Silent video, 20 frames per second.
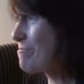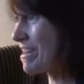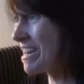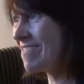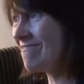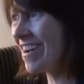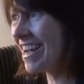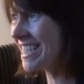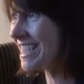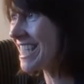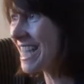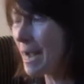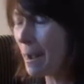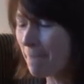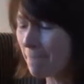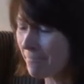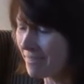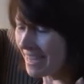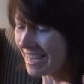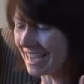pretty much
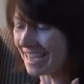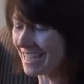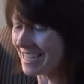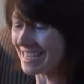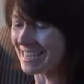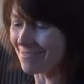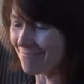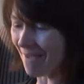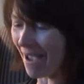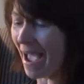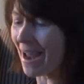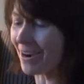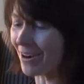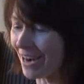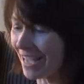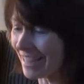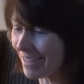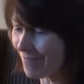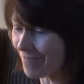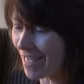it didn't
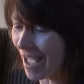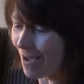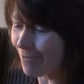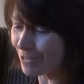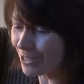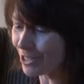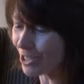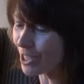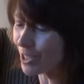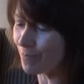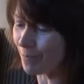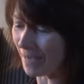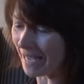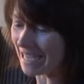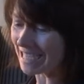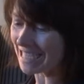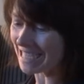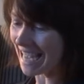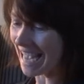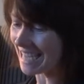matter like if that was your
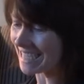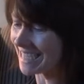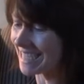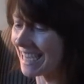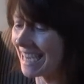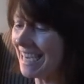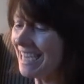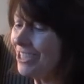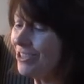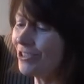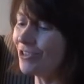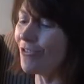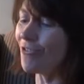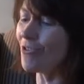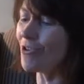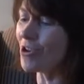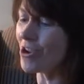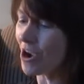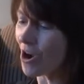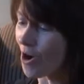space last night you
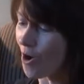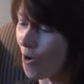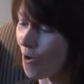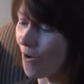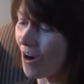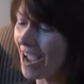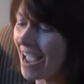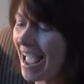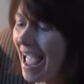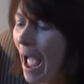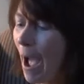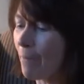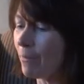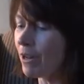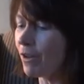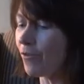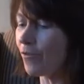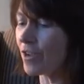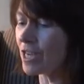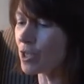don't know how
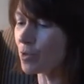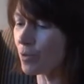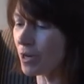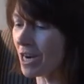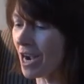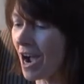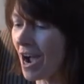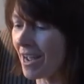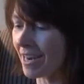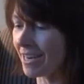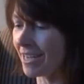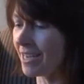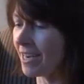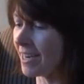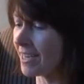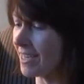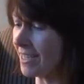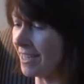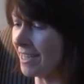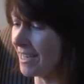many fish were caught and
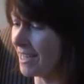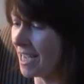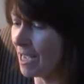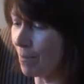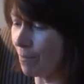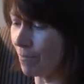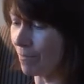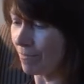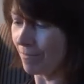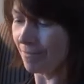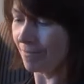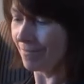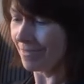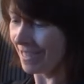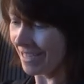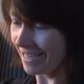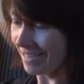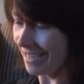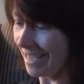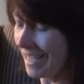gutted the night
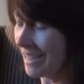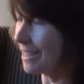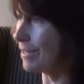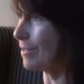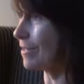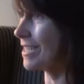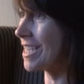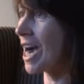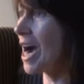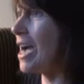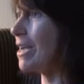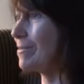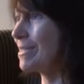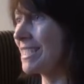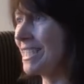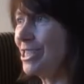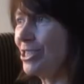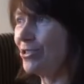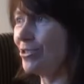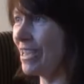the, in the time
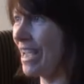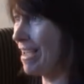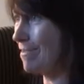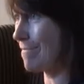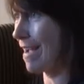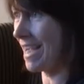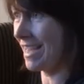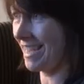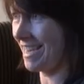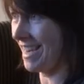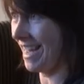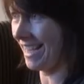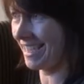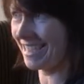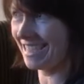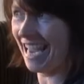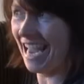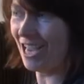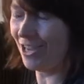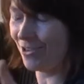since you came back the
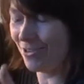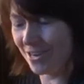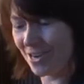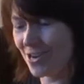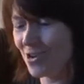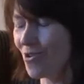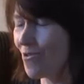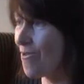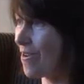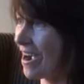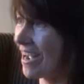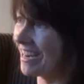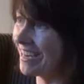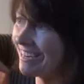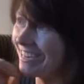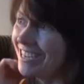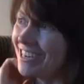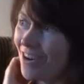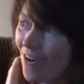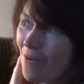next day mm. you didn't know mm.
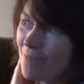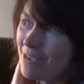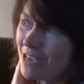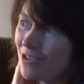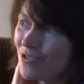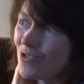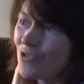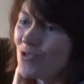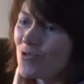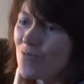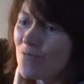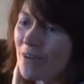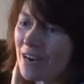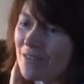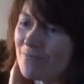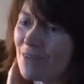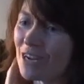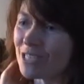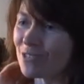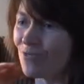what you know i mean you knew
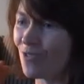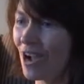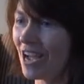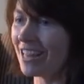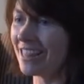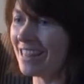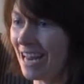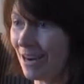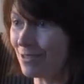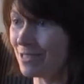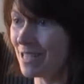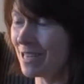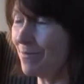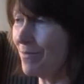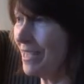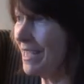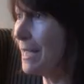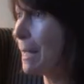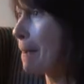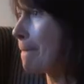pretty much what that i was going
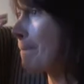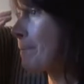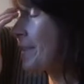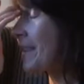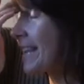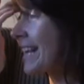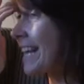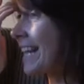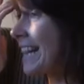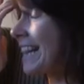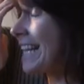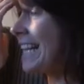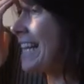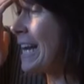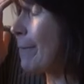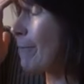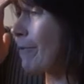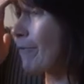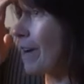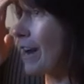to be clean up and